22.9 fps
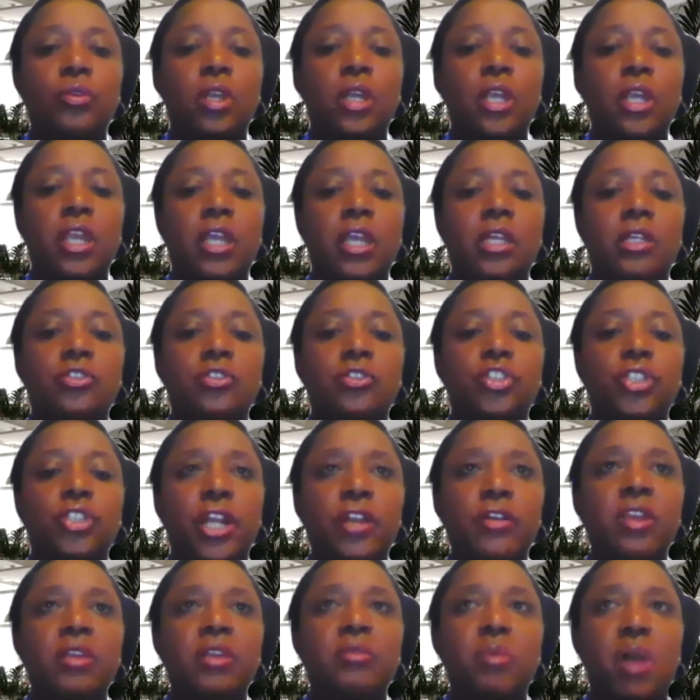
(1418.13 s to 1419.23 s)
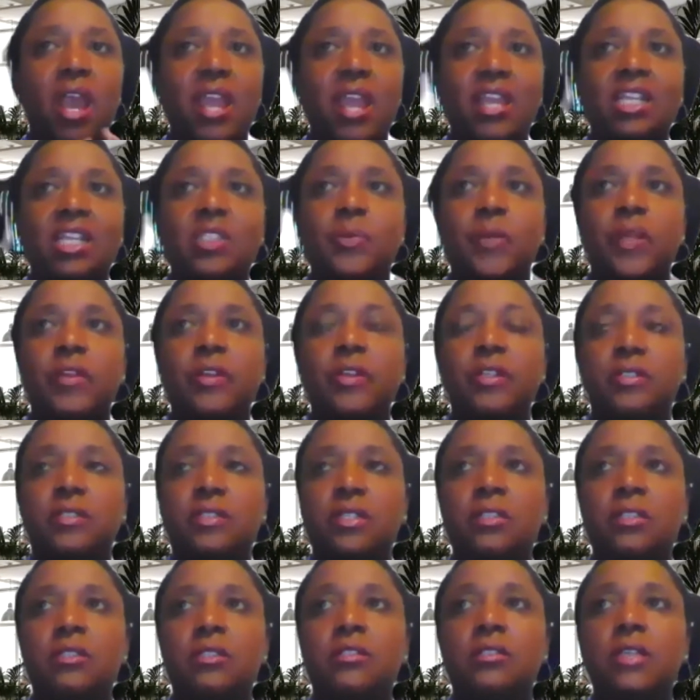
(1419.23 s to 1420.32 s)
in sharing my
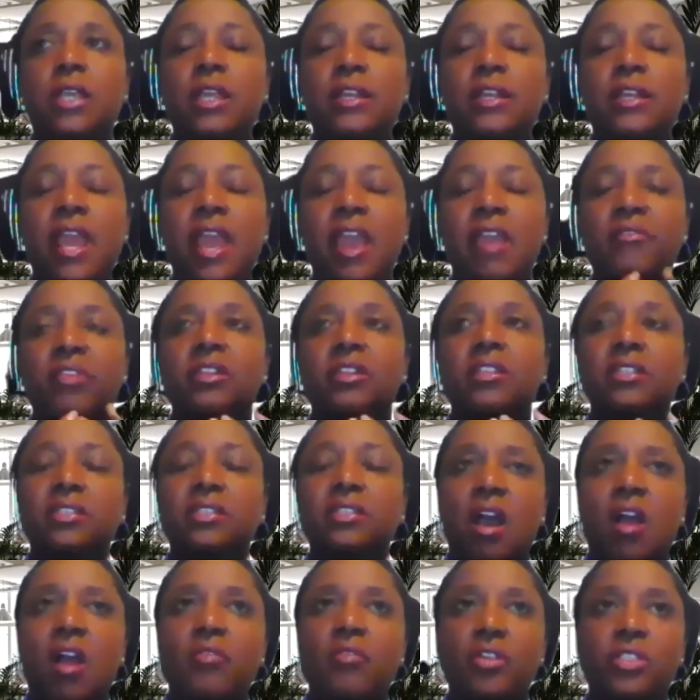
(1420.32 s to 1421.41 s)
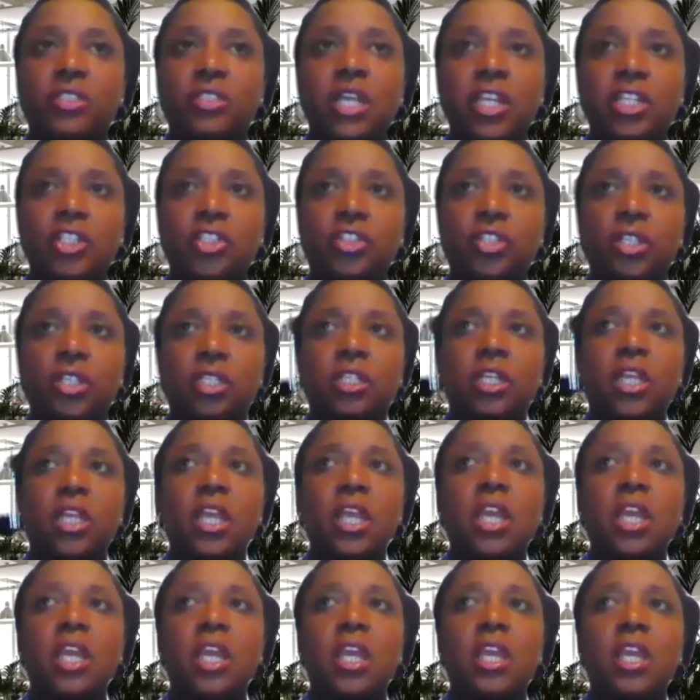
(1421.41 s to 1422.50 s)
experiences and having this conversation
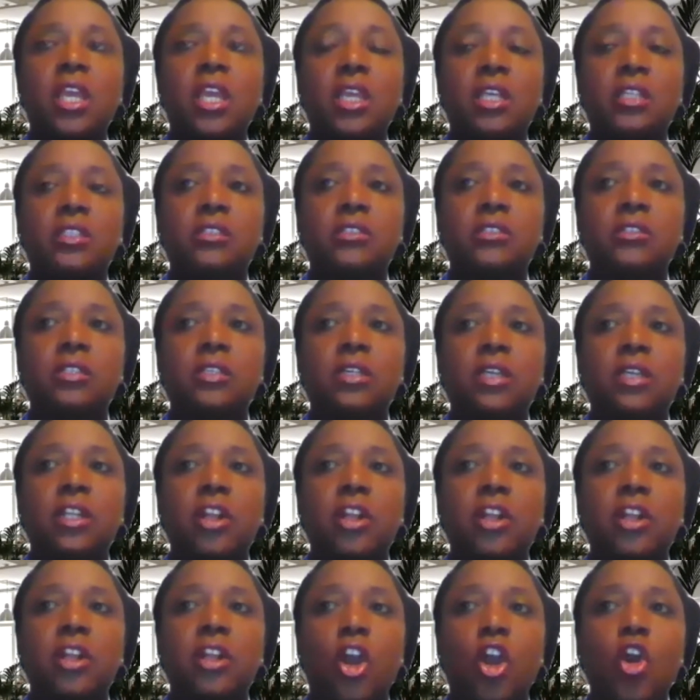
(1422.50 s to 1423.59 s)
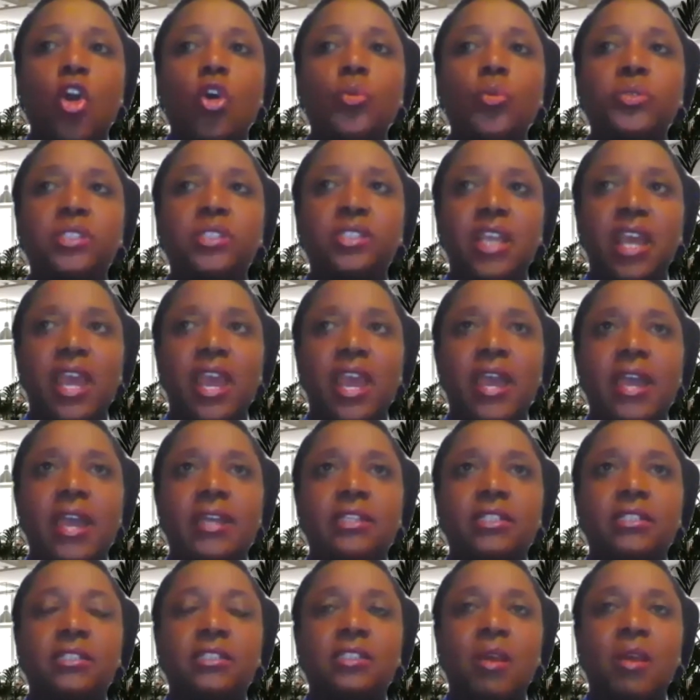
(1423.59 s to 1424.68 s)
is in hopes
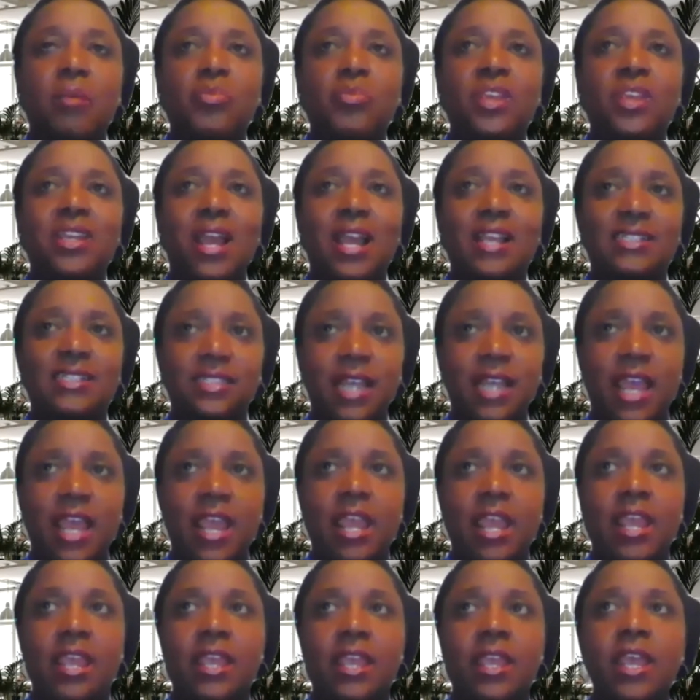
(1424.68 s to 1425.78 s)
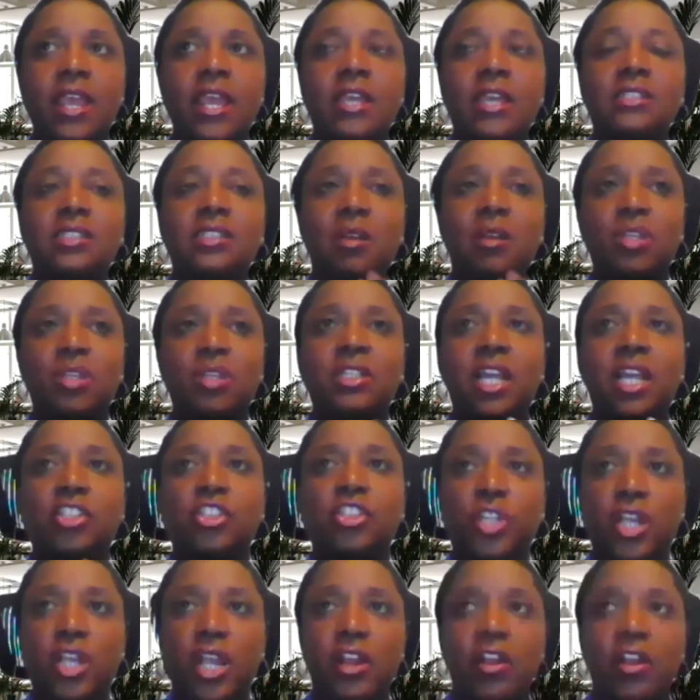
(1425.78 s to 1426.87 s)
that something I say, something that's
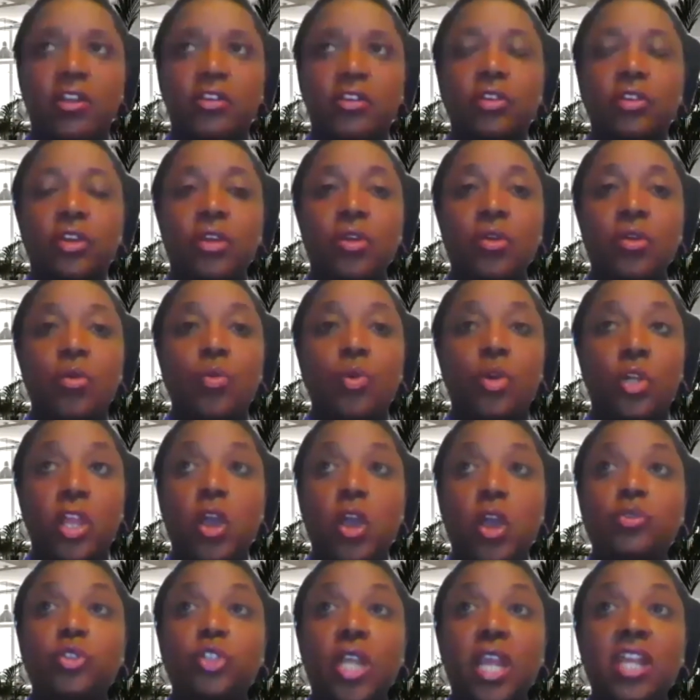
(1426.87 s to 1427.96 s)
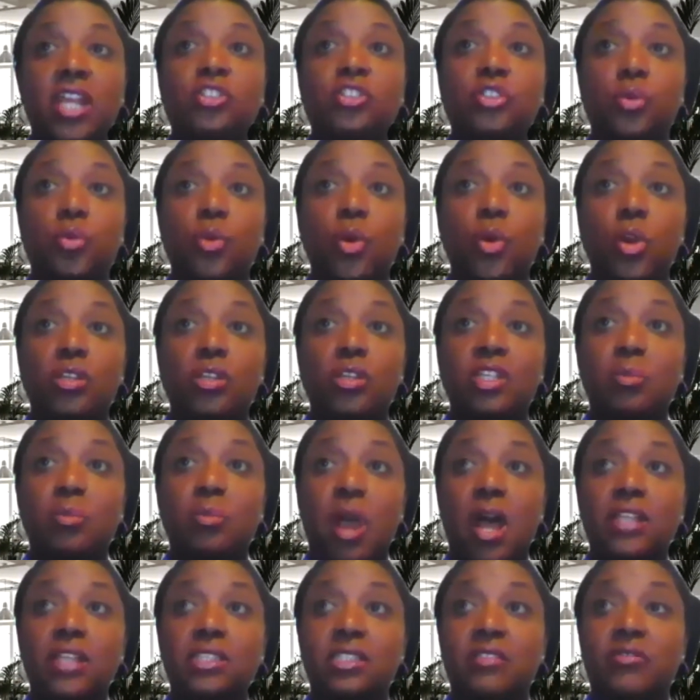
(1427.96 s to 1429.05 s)
shared, will help change the world in a
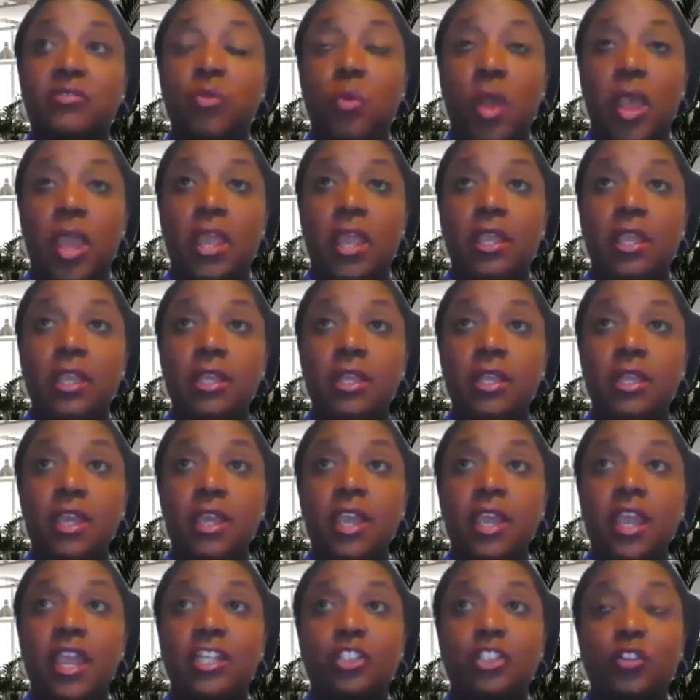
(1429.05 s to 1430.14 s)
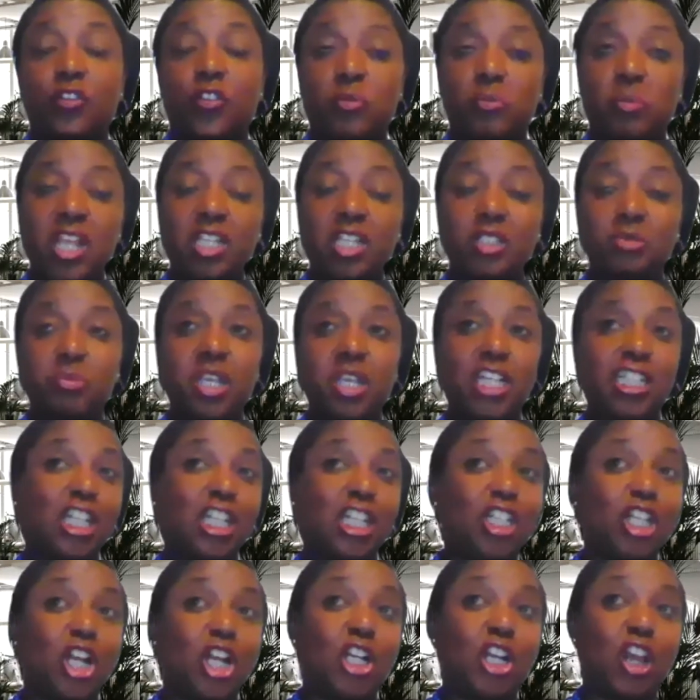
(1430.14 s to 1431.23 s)
positive way. And so if it makes me a
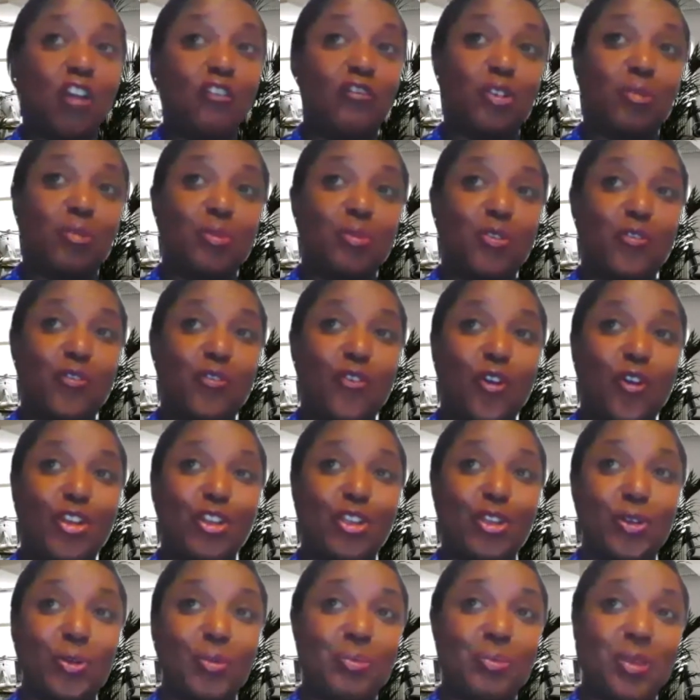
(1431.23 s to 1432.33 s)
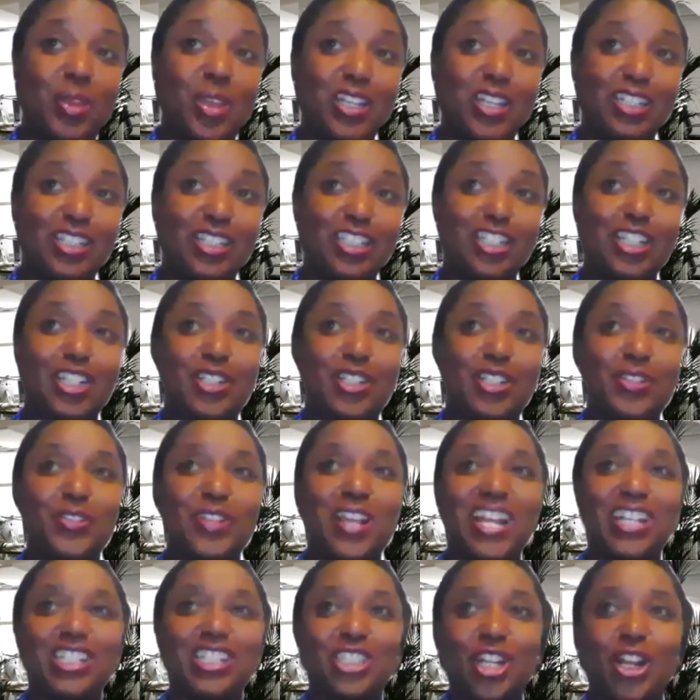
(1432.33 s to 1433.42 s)
little uncomfortable for a little bit to do
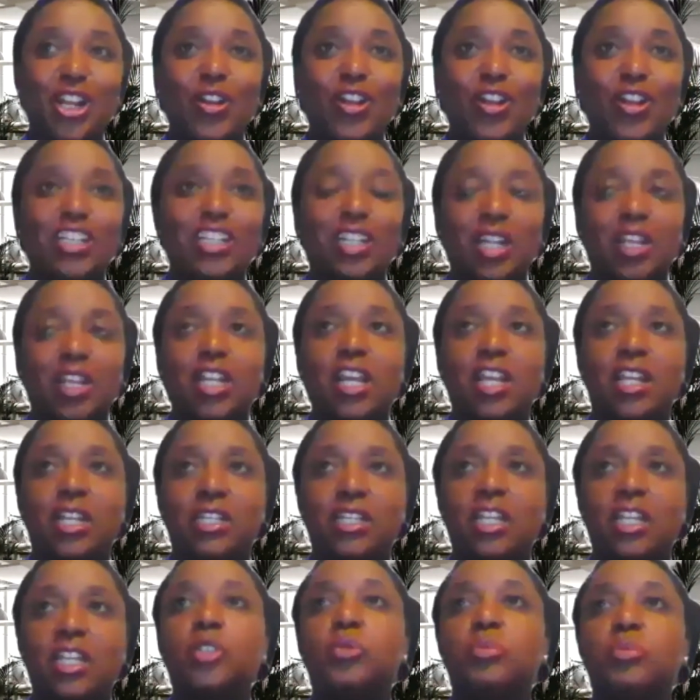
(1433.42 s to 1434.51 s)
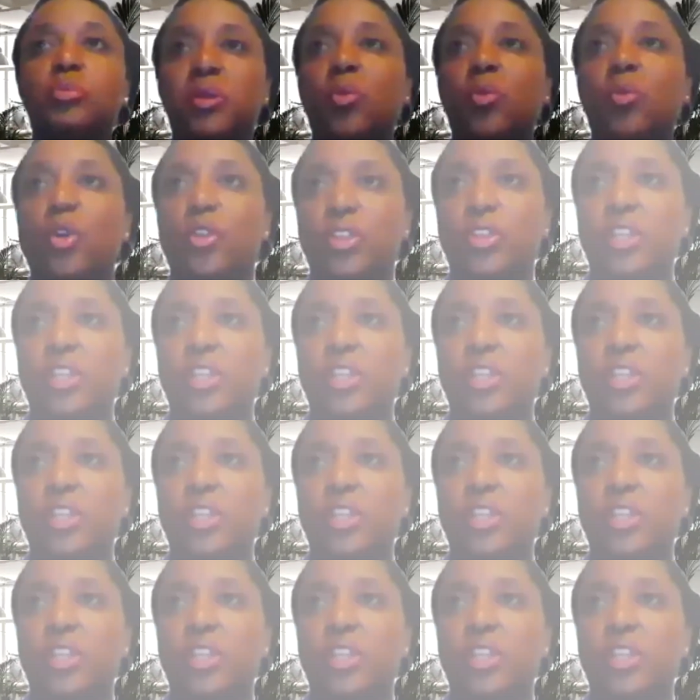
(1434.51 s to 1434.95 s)
that sharing, then it's been worth